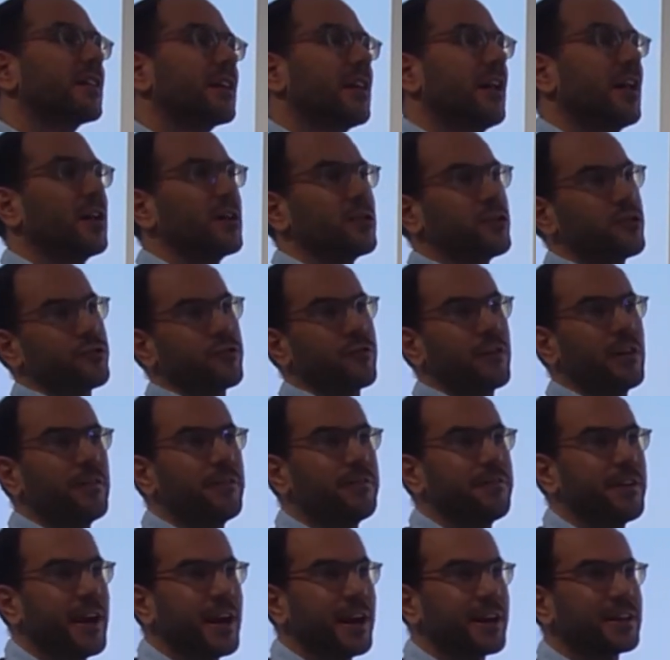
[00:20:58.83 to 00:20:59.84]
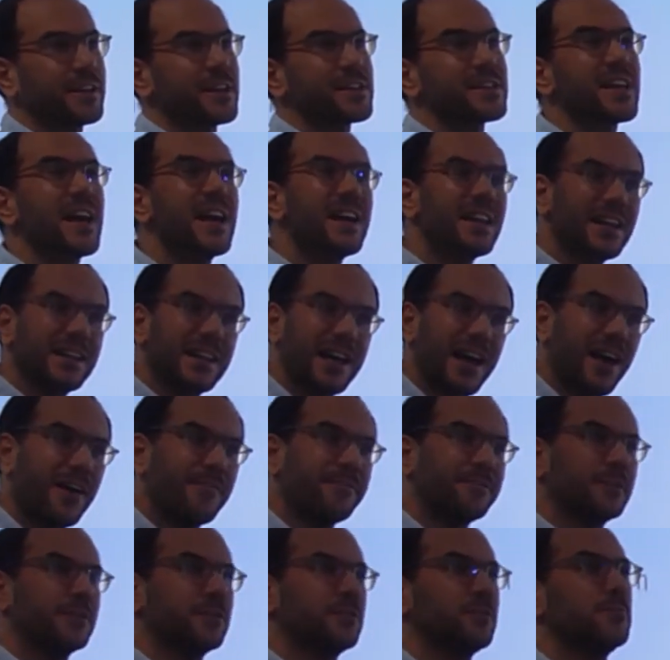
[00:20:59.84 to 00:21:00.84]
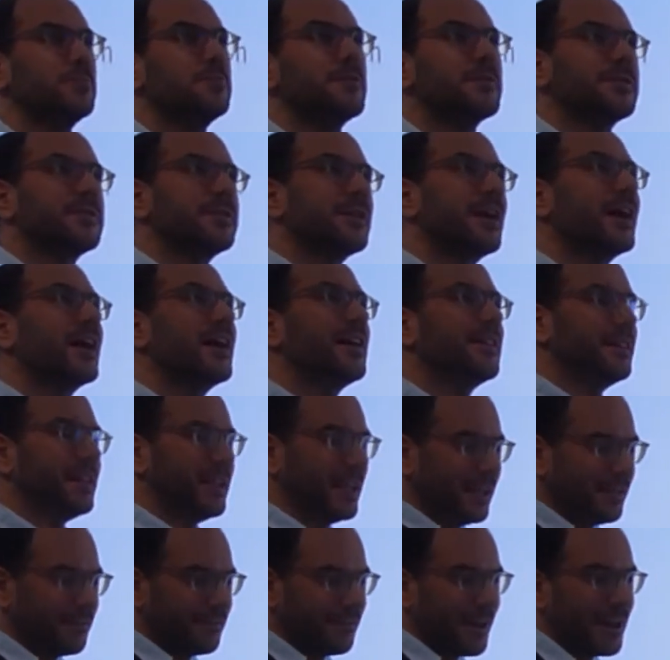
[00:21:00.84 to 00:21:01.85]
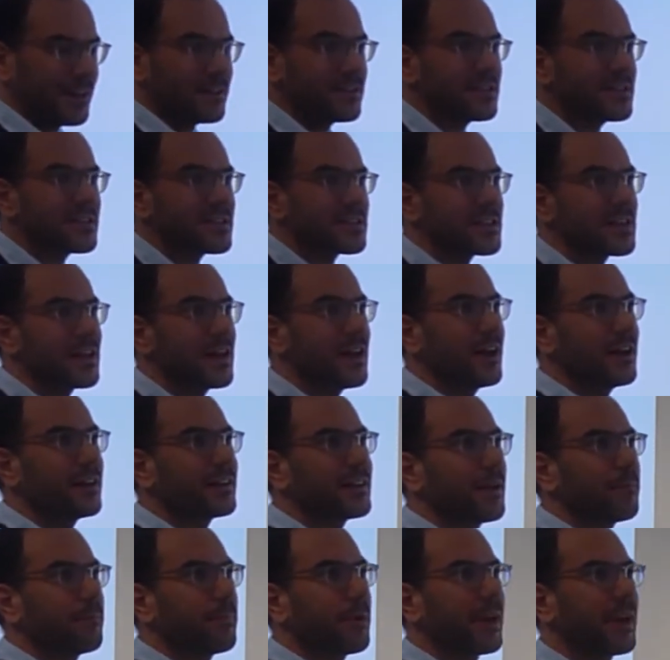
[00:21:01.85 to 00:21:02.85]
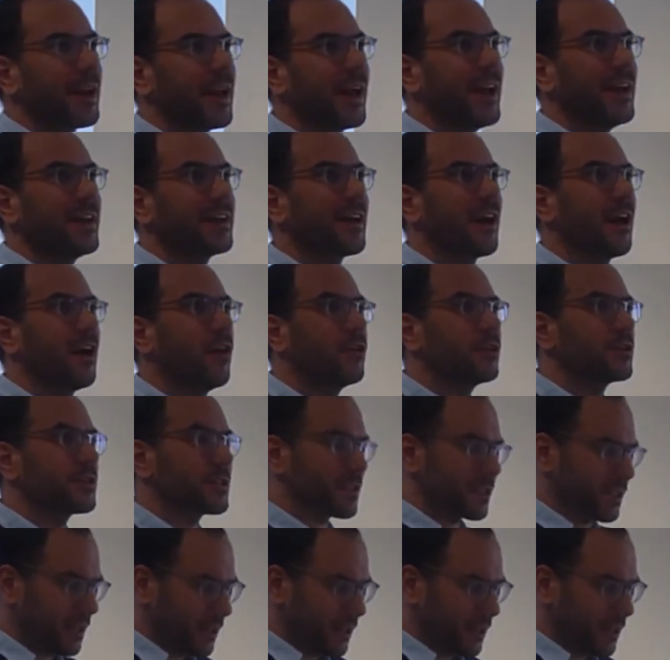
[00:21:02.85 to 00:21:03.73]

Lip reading: cultural factors that have to do with the events that played out